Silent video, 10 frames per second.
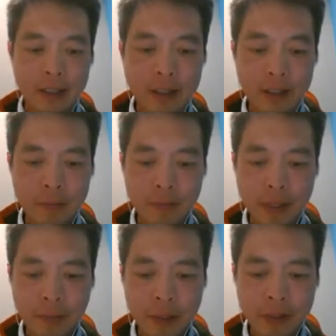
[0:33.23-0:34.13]
I'm
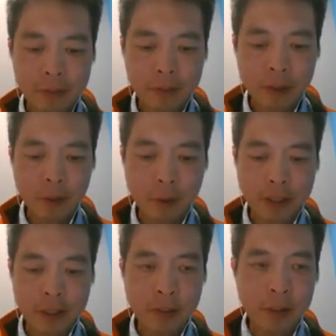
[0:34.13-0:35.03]
going to
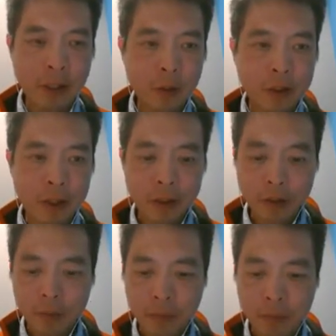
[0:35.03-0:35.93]
create a node,
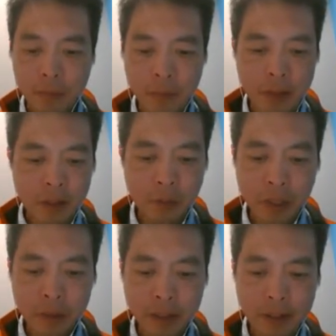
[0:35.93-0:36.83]

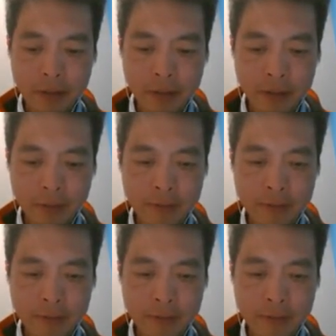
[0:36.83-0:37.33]
public health.